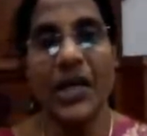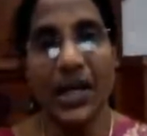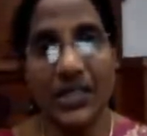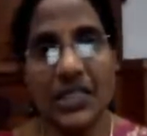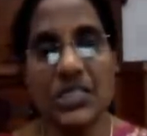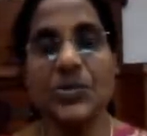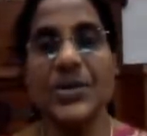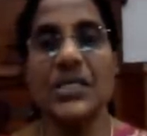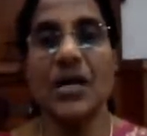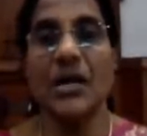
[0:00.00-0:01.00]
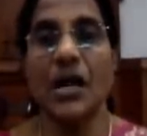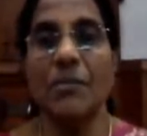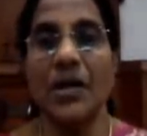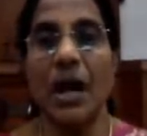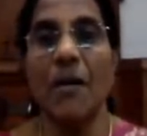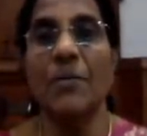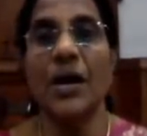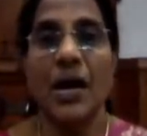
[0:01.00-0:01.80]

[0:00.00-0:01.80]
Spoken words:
industries are coming up,